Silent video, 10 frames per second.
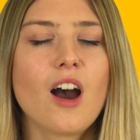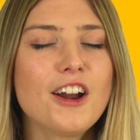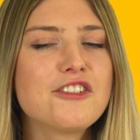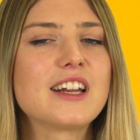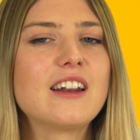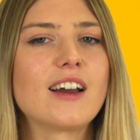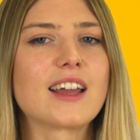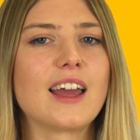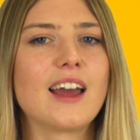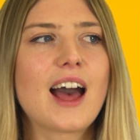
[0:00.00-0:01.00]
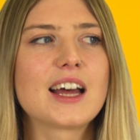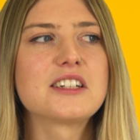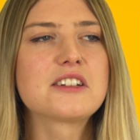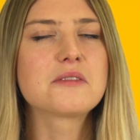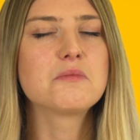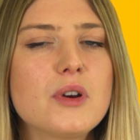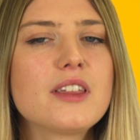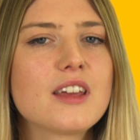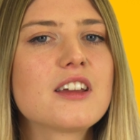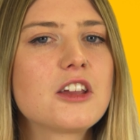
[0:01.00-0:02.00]
I really like it, and we
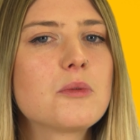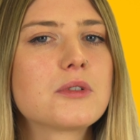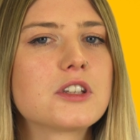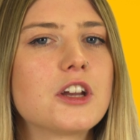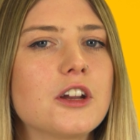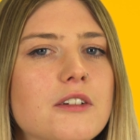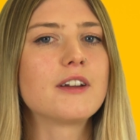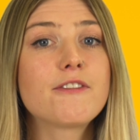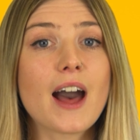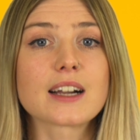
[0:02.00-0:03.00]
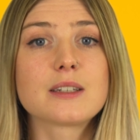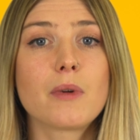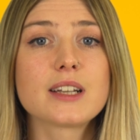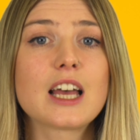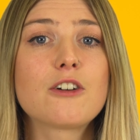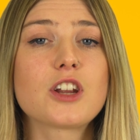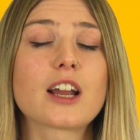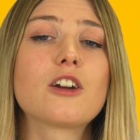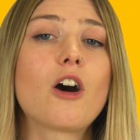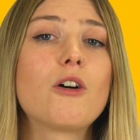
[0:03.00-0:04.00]
think you will too. In fact, myself,
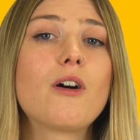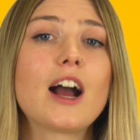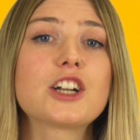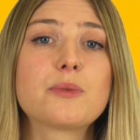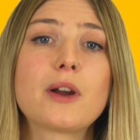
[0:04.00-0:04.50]
Jack and Cole actually